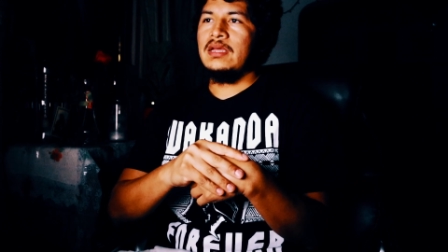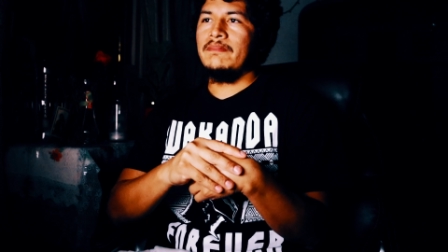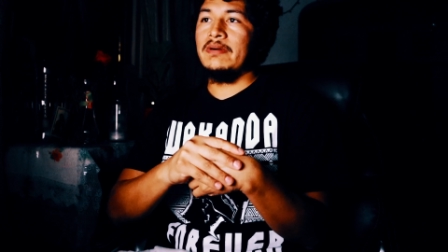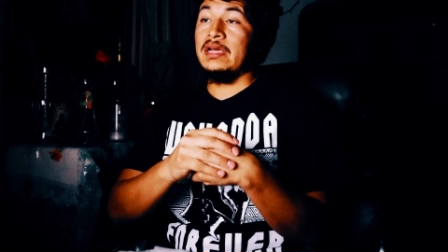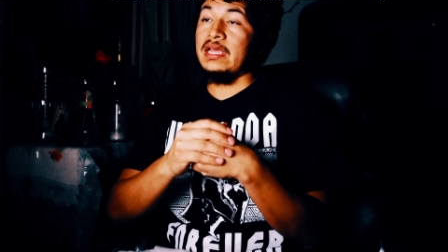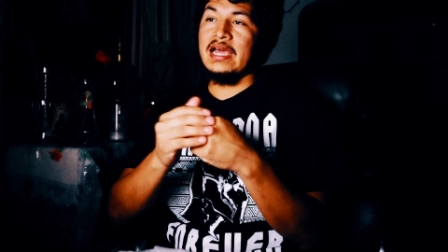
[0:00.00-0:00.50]

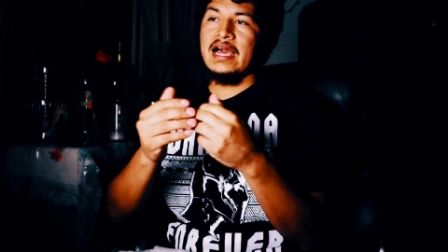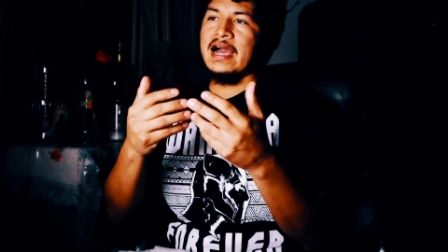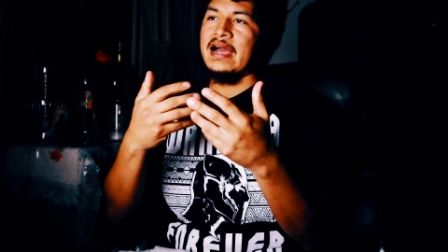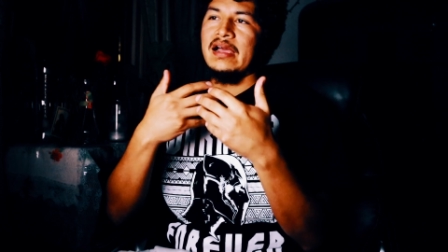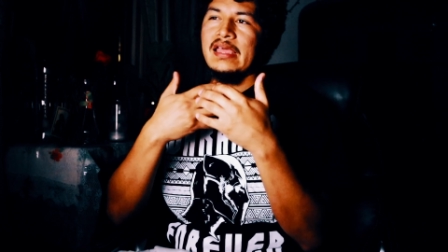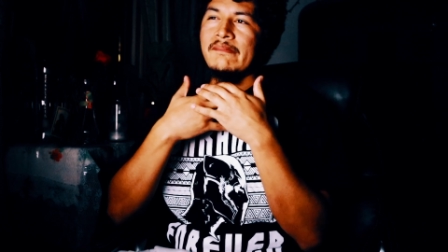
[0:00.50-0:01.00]
But
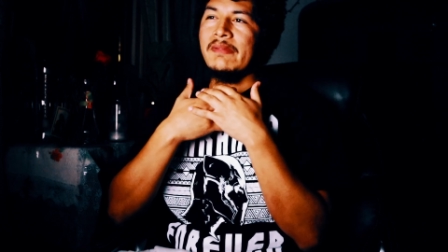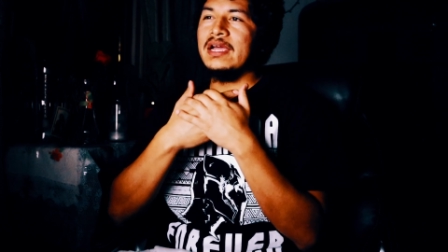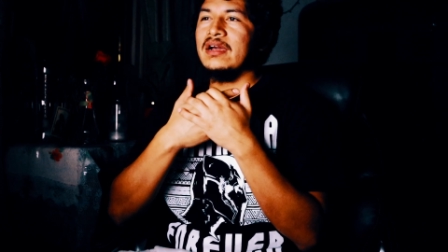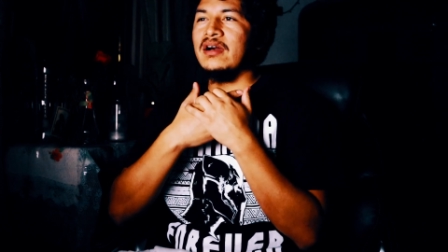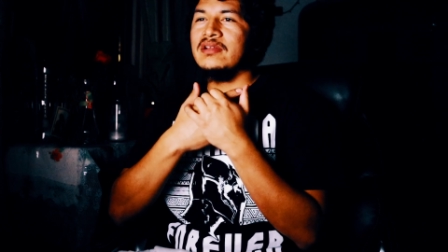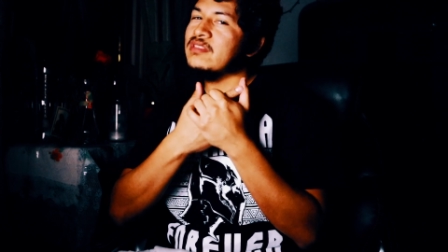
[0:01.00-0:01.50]
in my
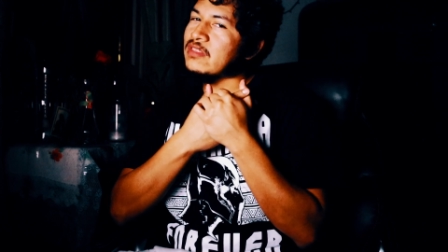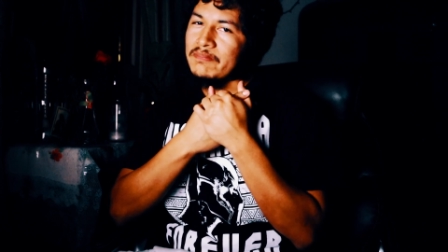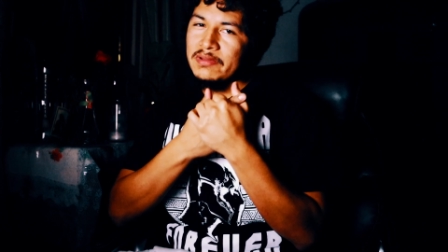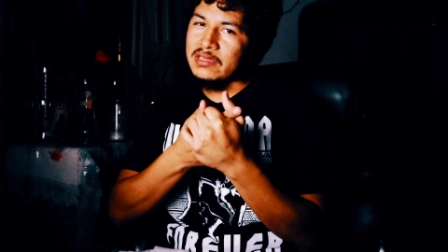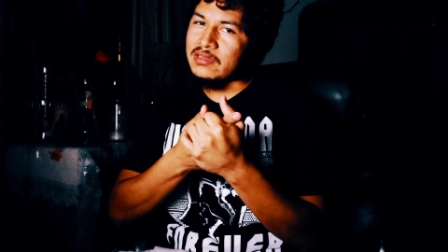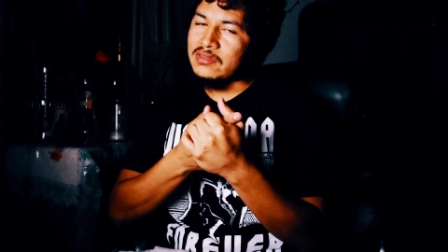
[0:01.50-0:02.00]
honest
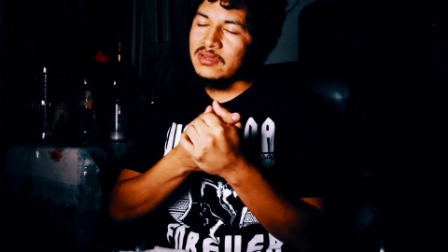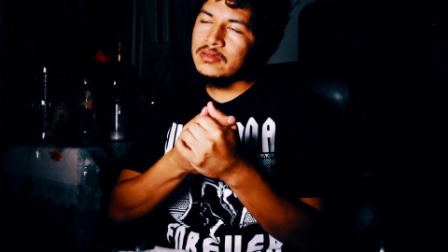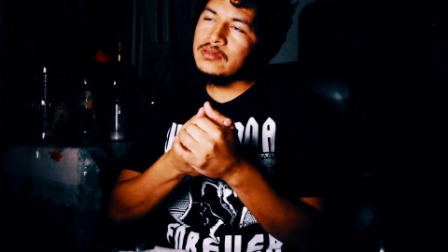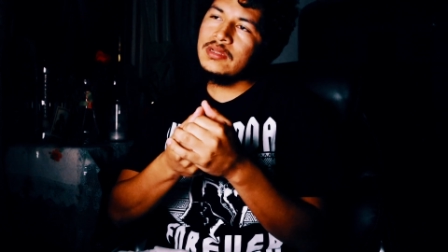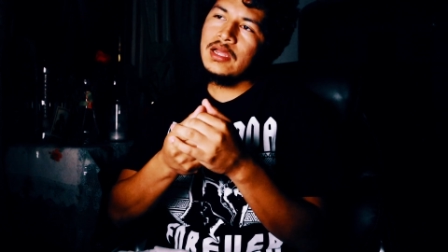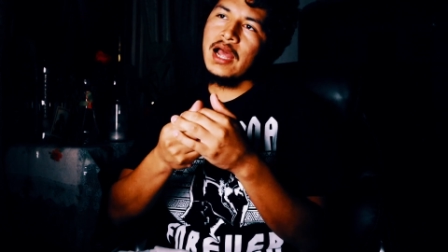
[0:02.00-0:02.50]
opinion
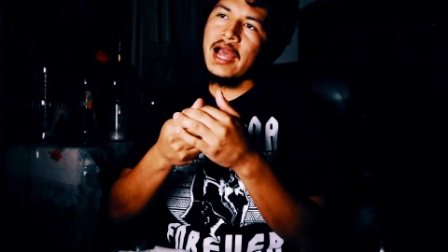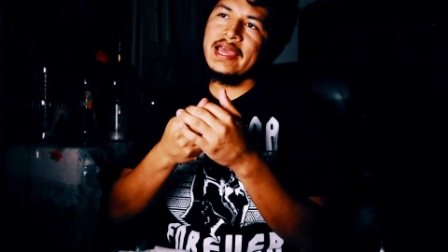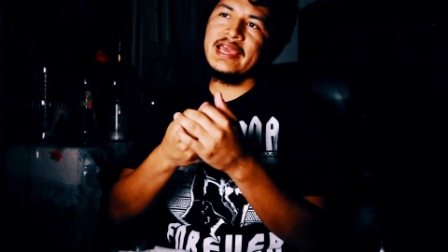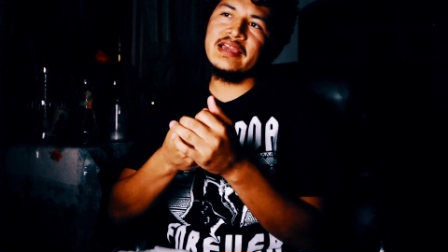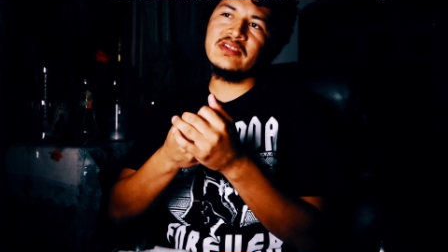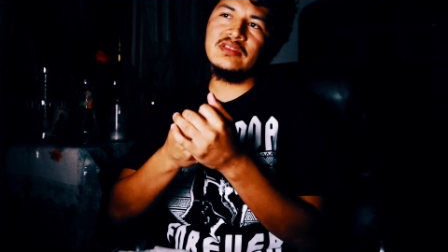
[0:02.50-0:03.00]
though, I
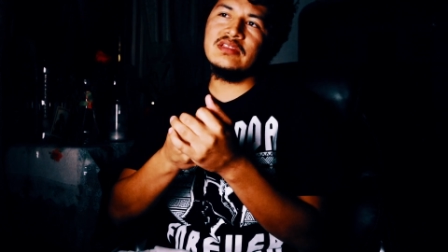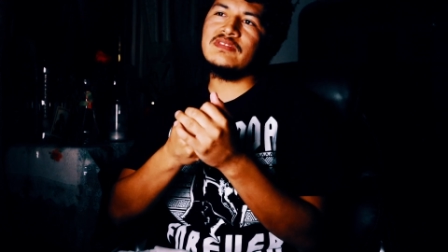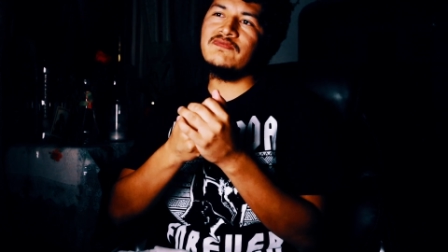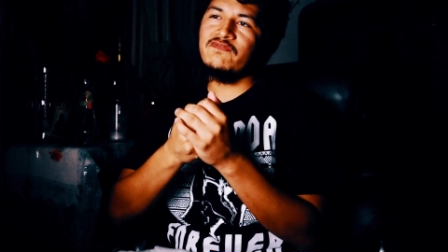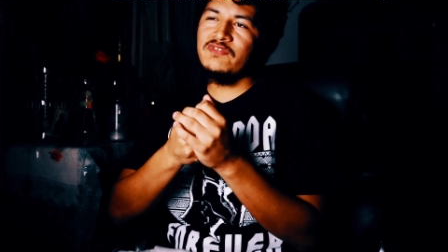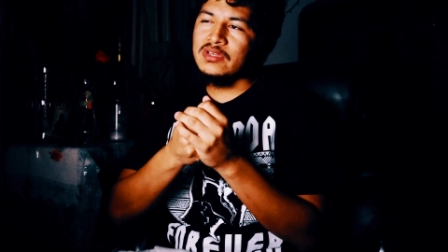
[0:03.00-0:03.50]
actually
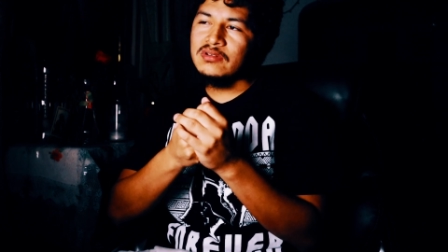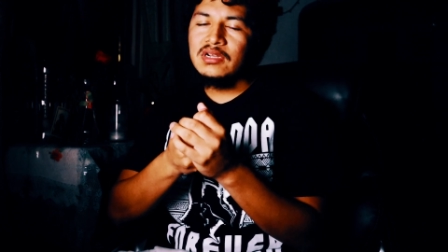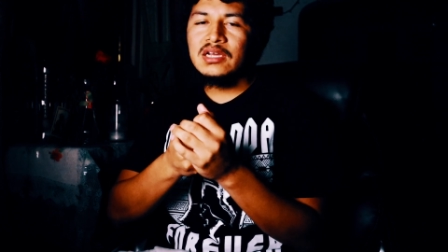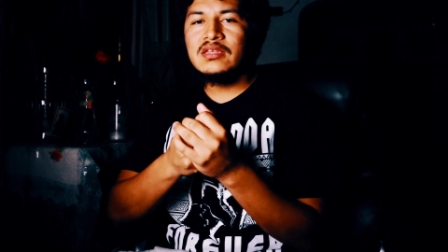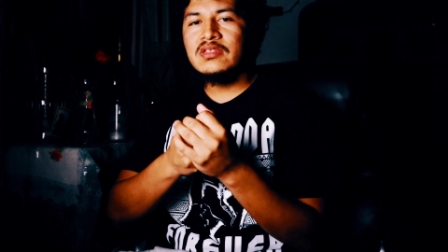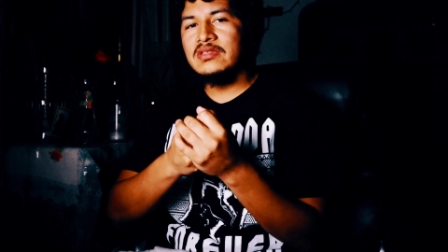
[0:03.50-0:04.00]
feel
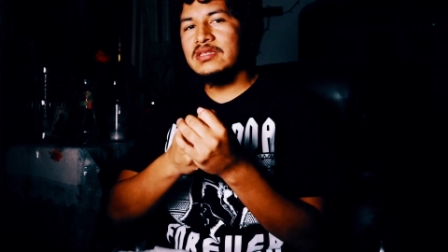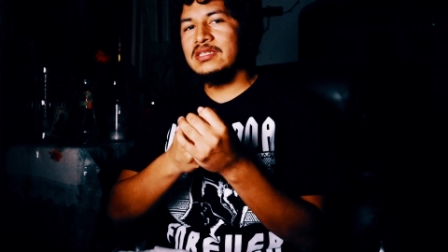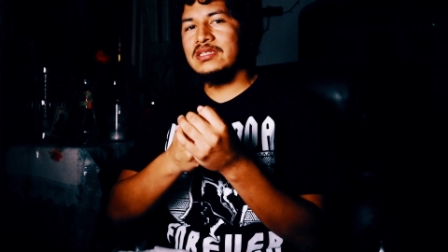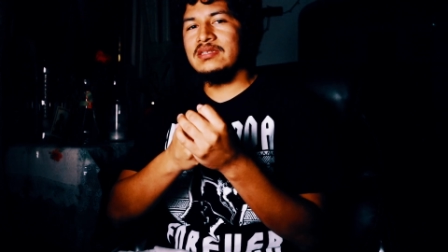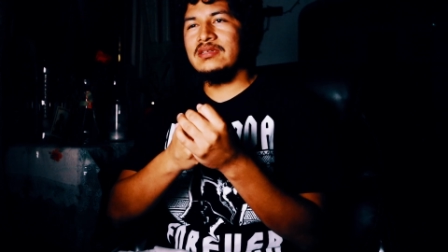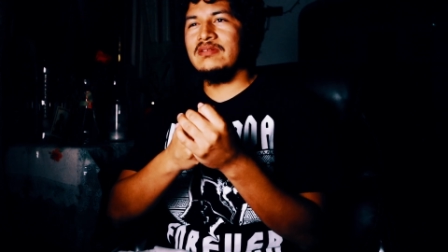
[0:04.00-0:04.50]
like she
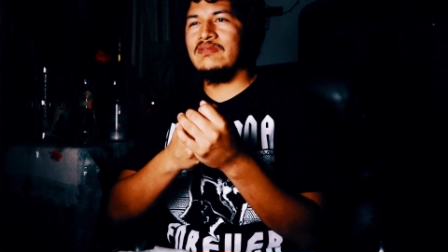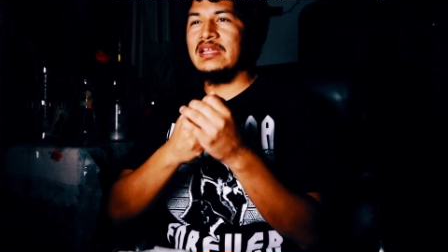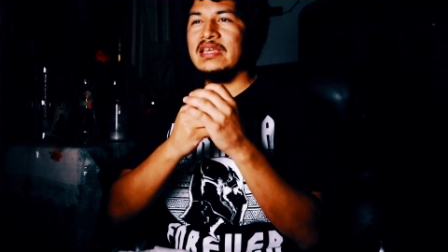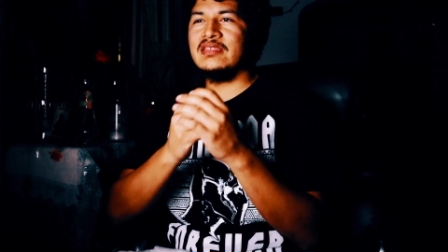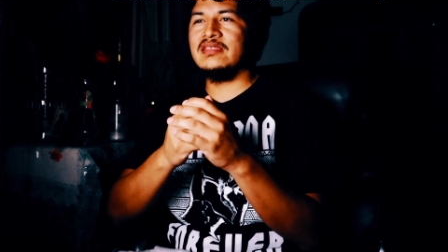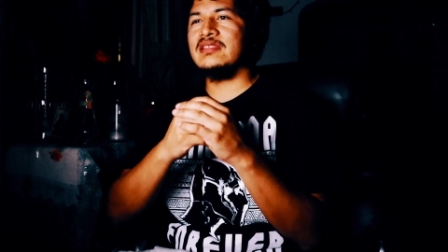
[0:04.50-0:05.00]
didn't
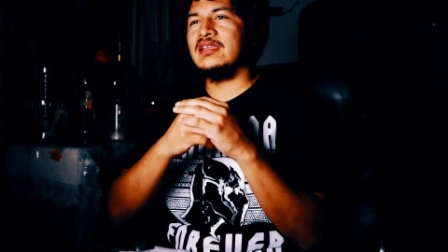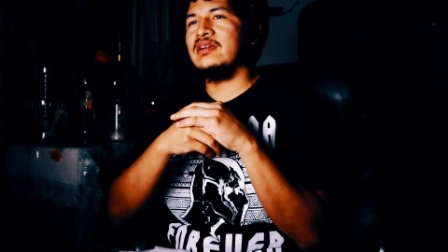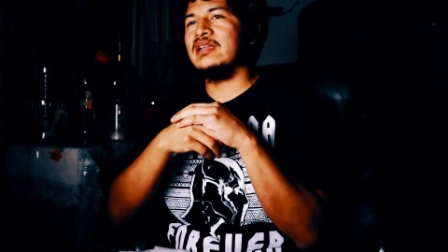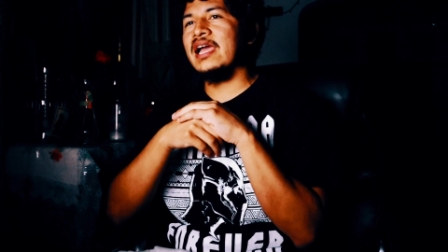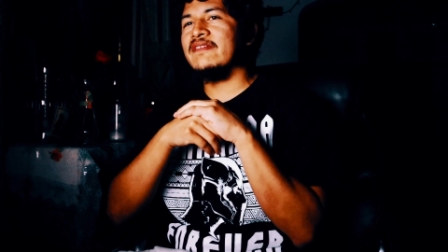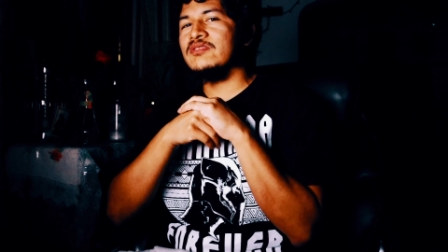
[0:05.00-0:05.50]

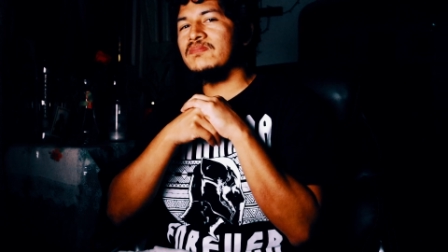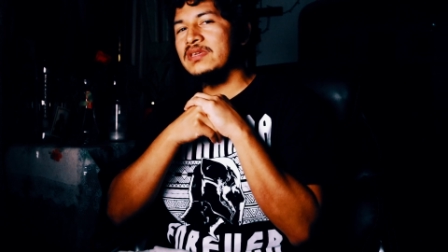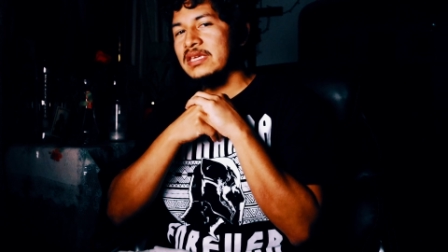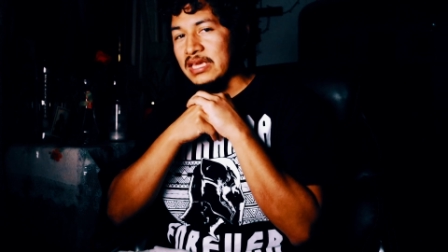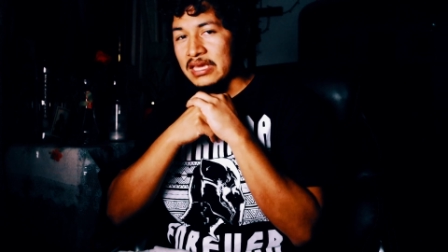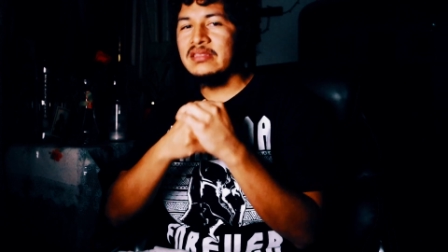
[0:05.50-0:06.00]
necessarily have to
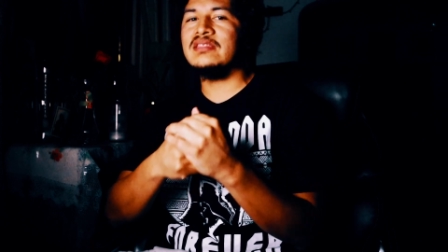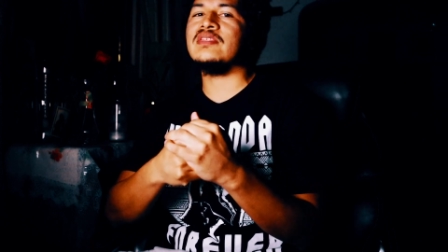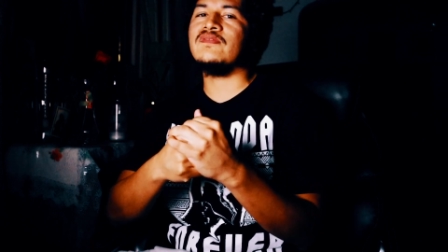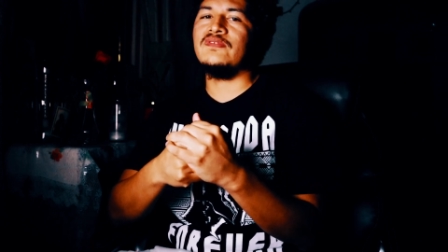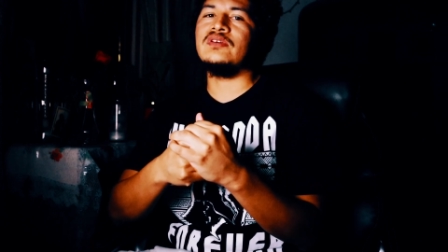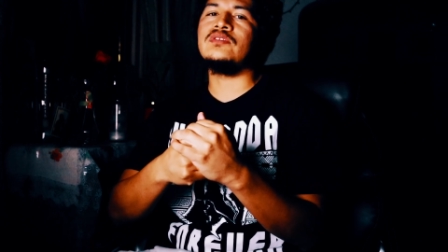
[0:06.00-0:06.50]
be in
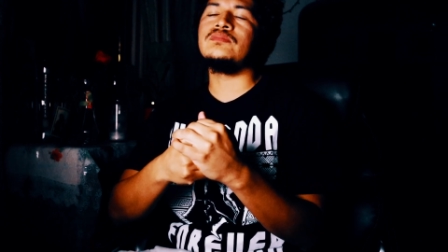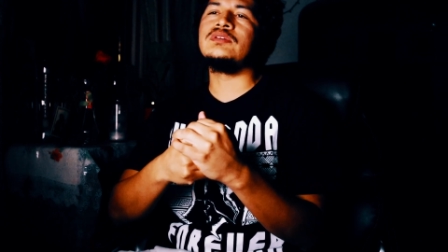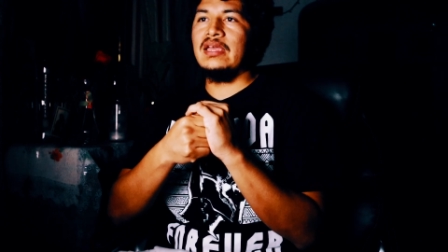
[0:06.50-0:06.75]
this film.